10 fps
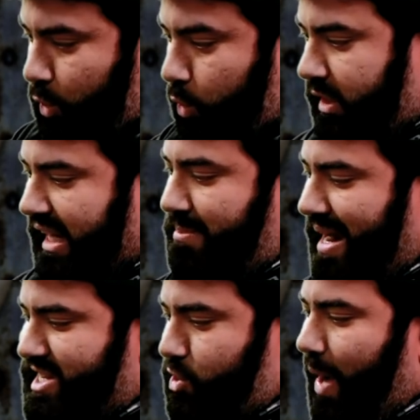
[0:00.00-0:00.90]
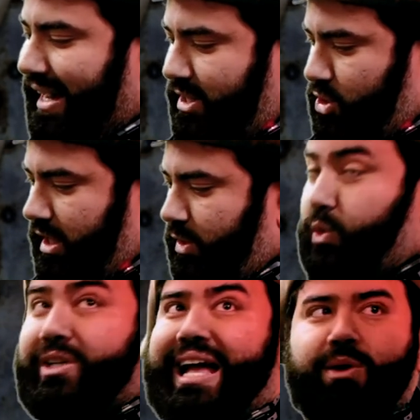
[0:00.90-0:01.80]
Look in my strategy.
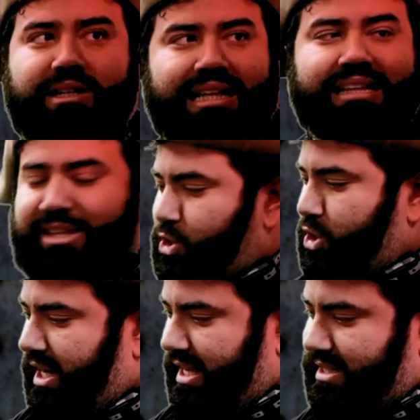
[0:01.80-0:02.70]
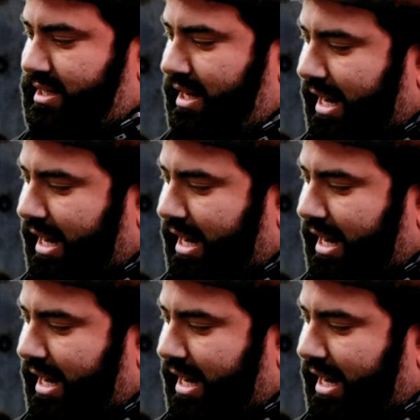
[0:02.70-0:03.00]
Look how clean this shit is.